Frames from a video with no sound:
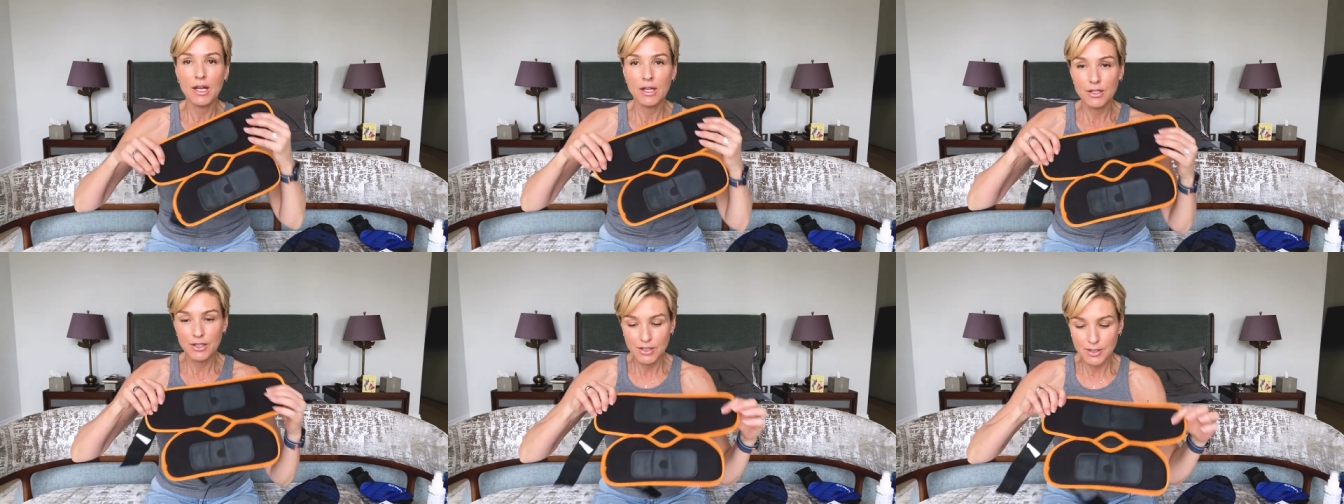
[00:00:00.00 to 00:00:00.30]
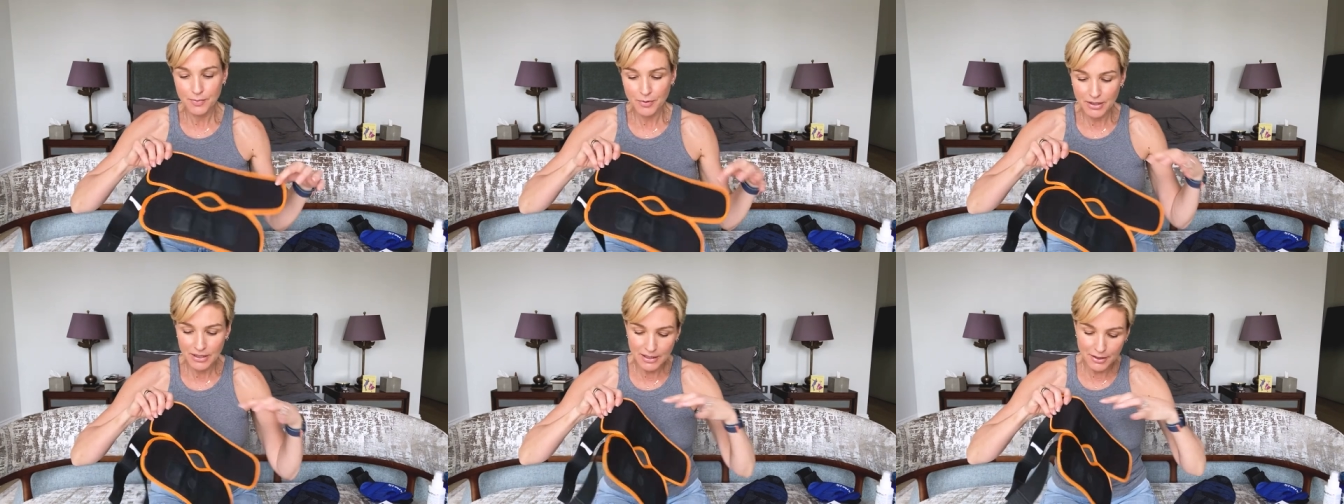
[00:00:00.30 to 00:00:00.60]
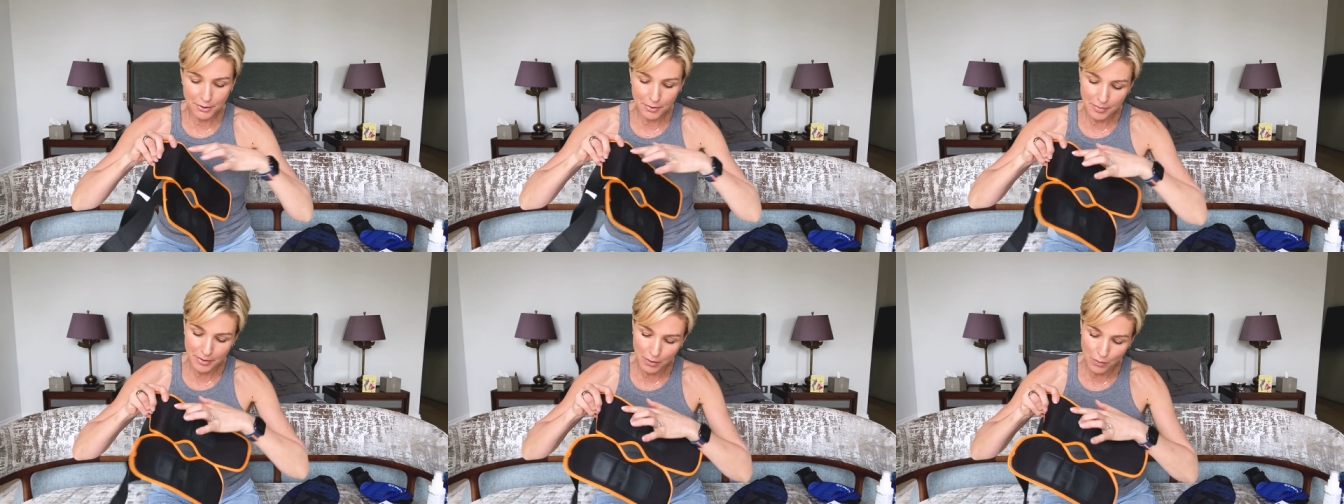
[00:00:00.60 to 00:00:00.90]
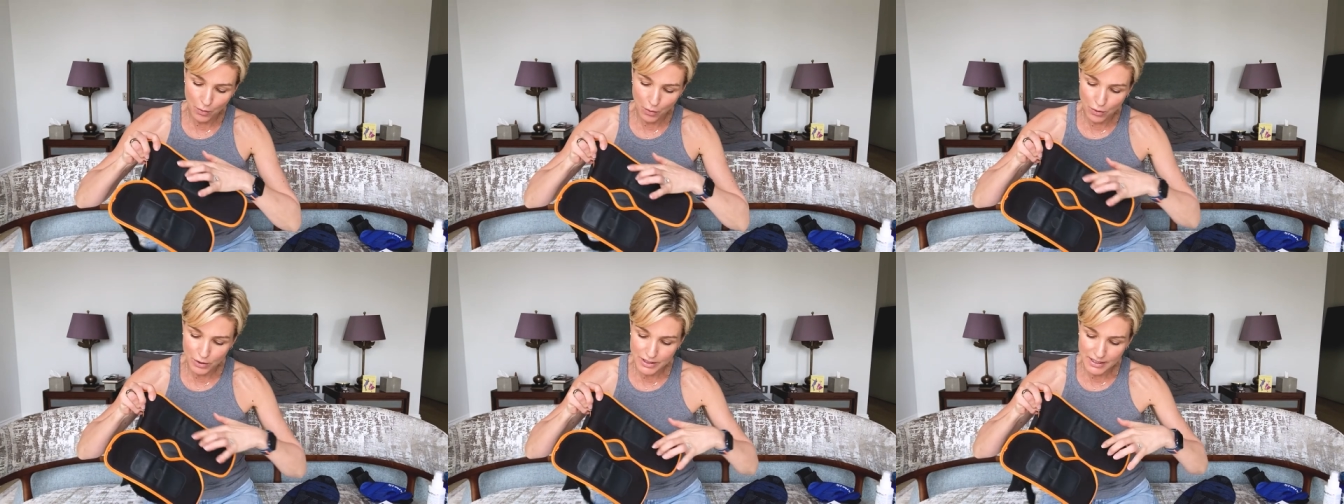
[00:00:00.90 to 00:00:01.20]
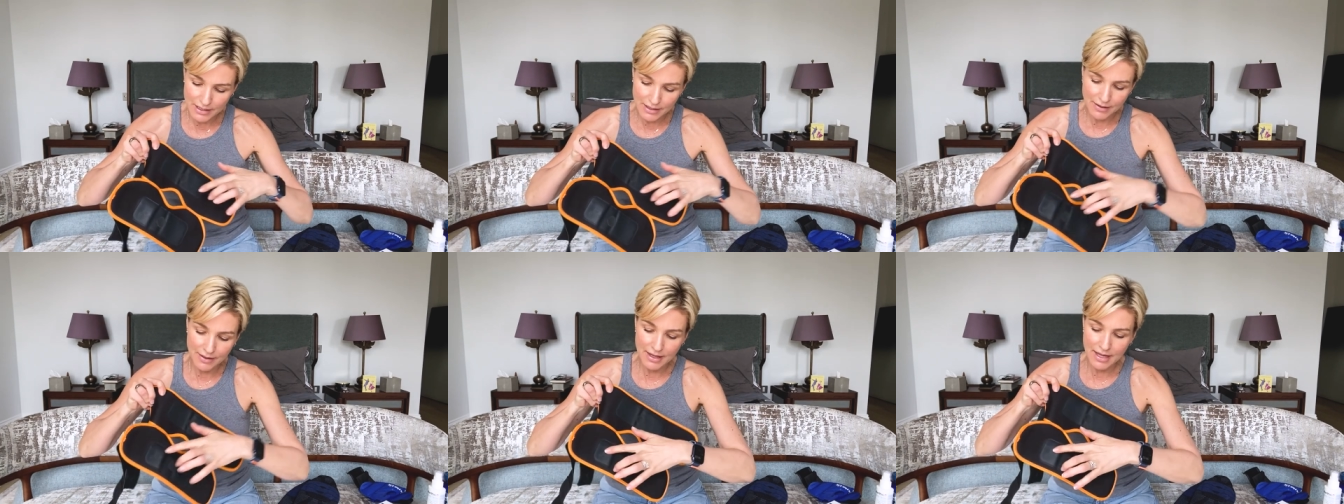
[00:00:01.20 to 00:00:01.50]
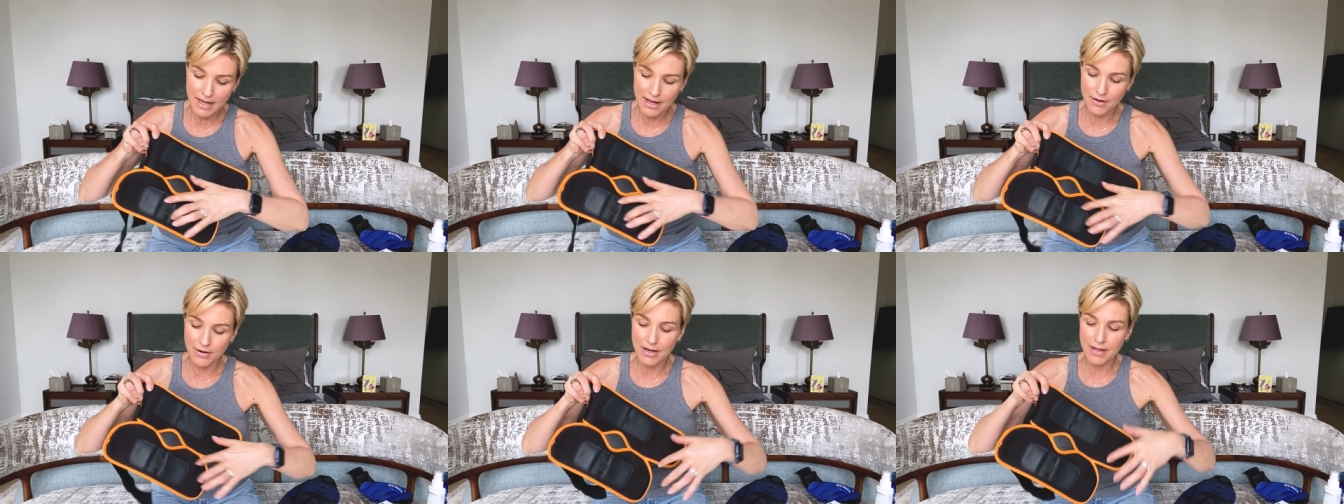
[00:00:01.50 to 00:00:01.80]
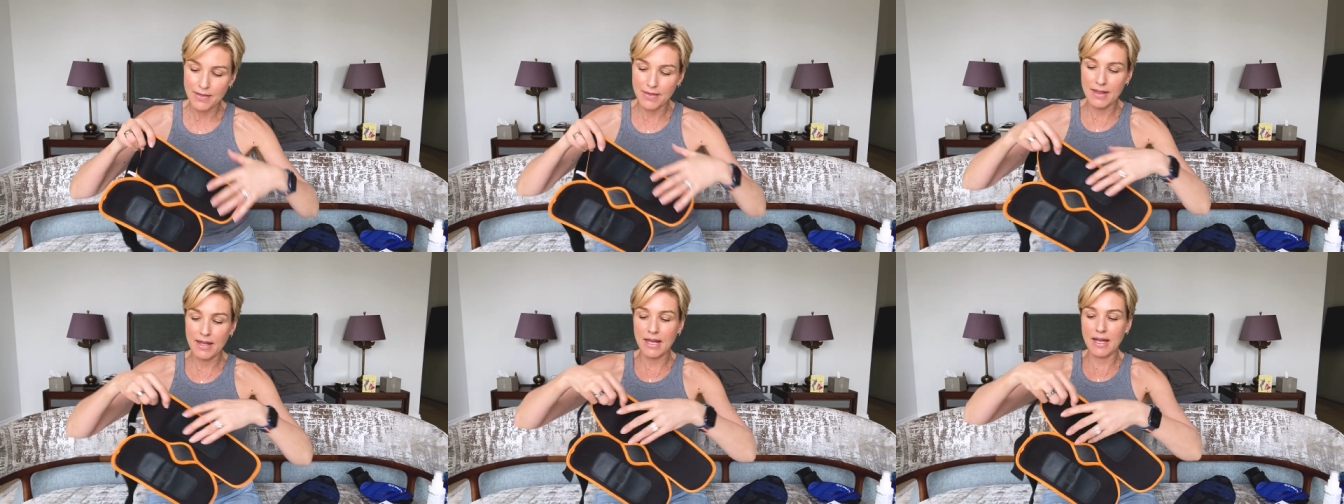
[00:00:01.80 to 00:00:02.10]
You just put a little bit of water there
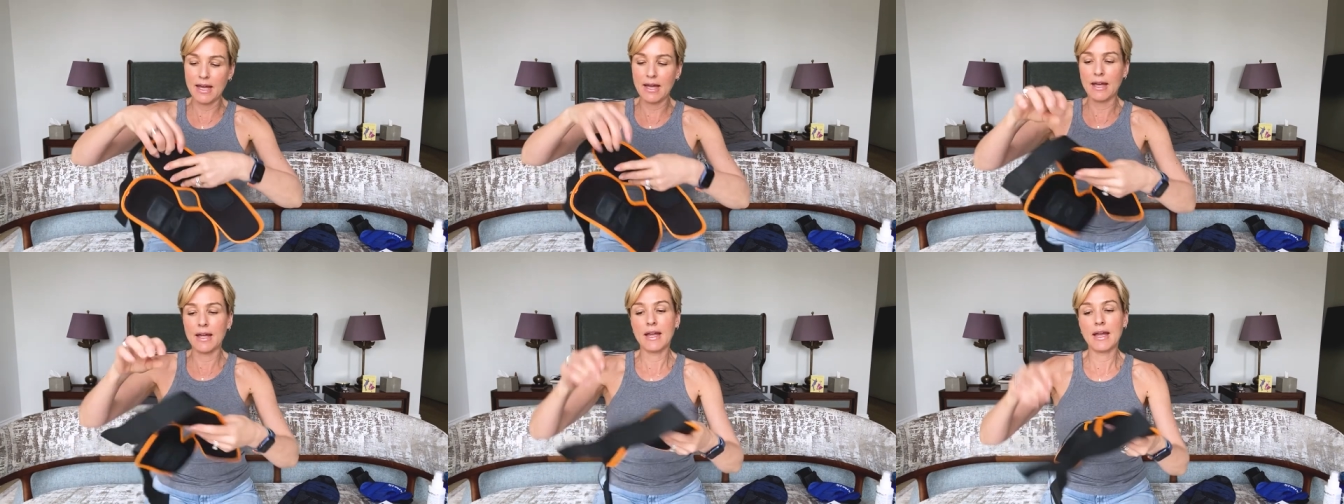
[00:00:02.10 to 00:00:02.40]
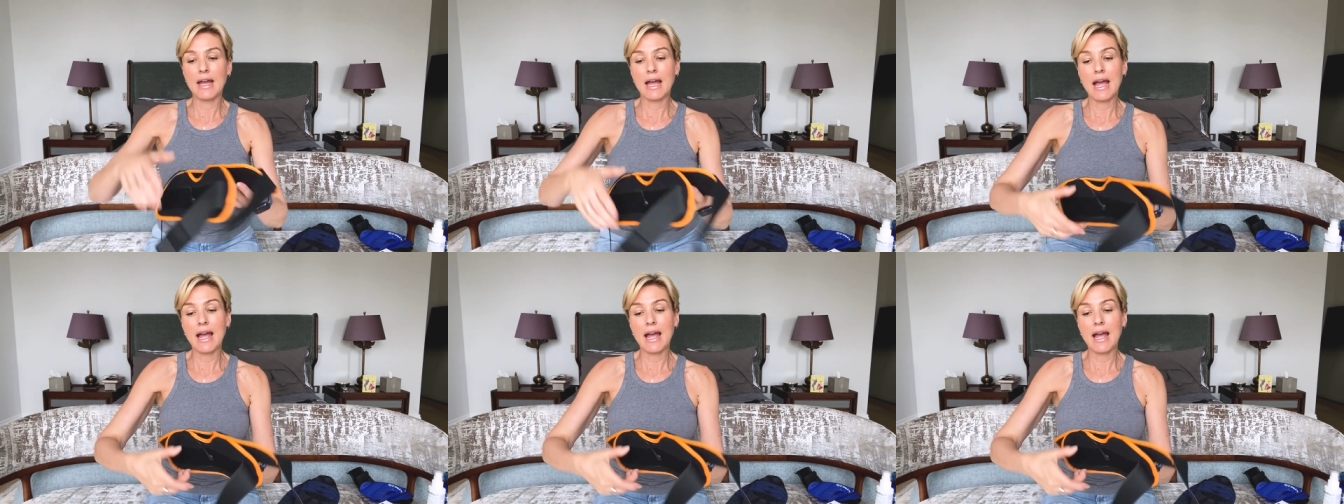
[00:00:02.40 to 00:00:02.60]
and there